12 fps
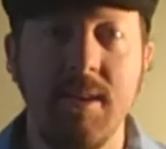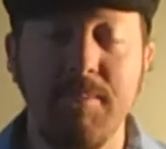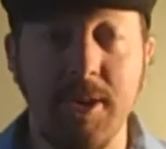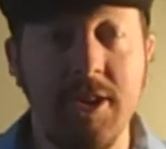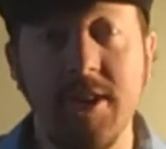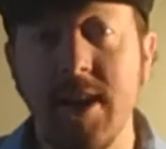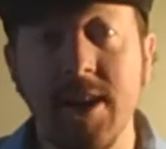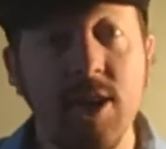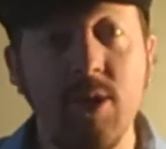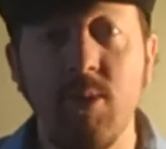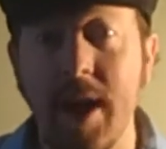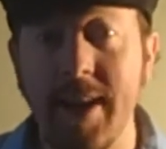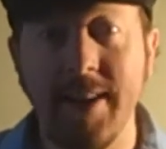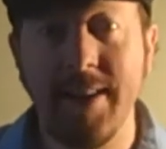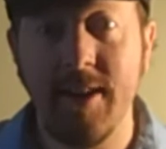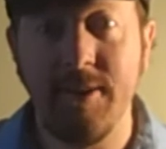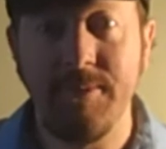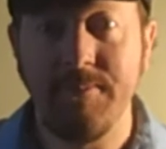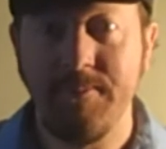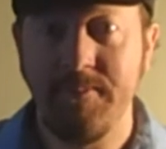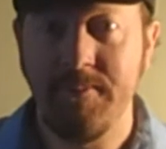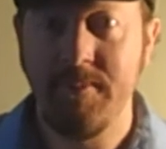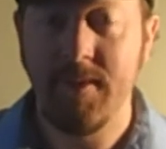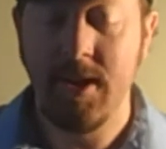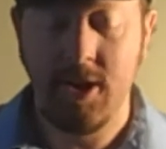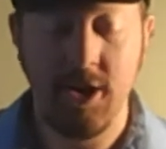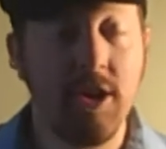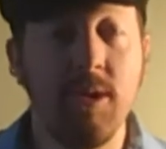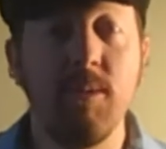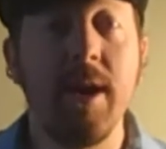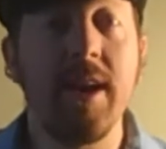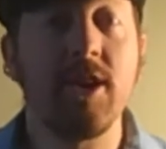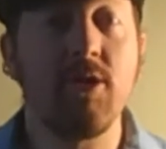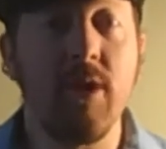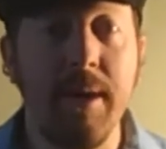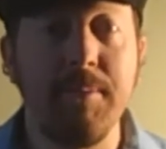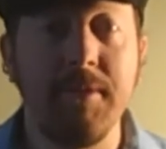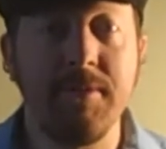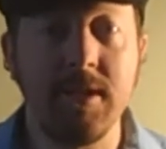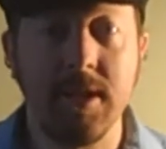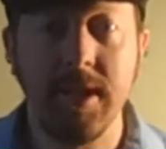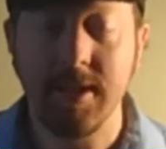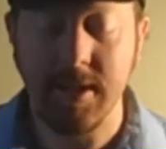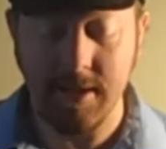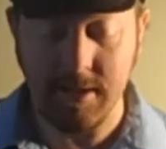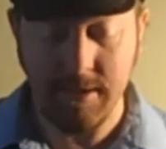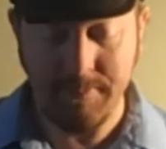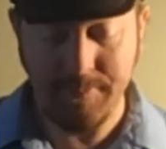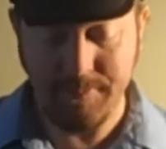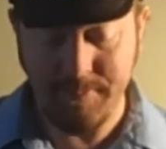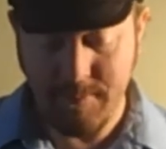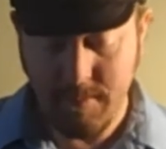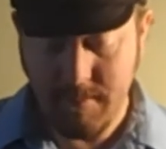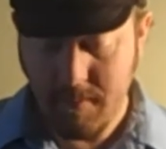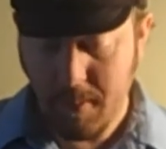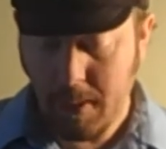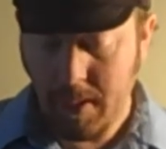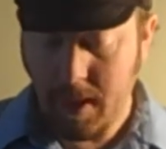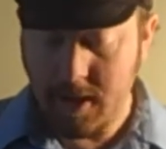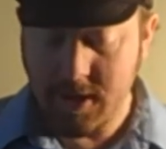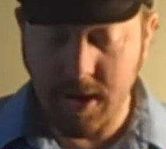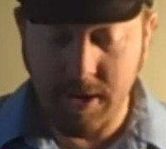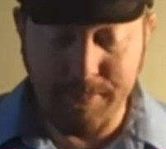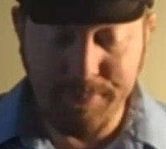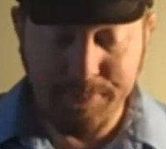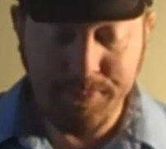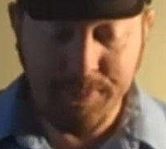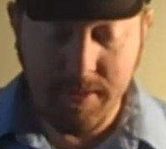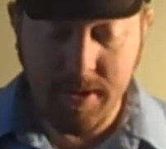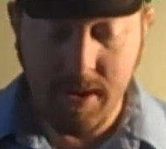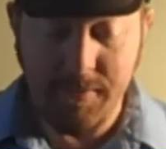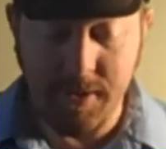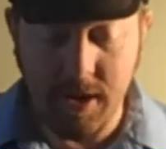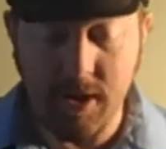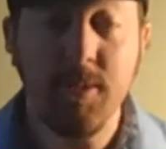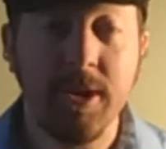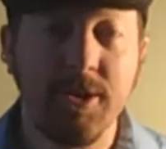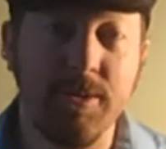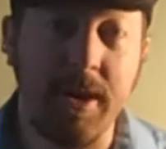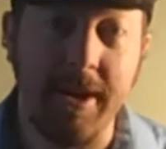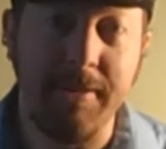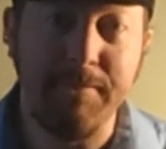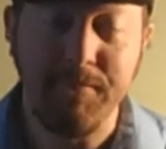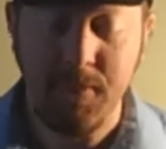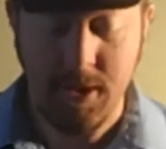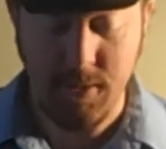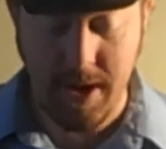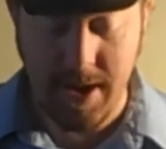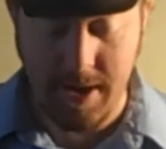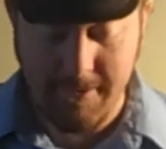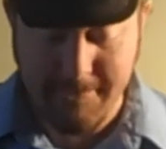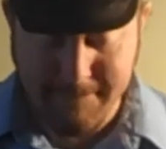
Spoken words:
But you're not going to write it now. You're going to write a crappy first sentence. So, if you don't know what to write, you write,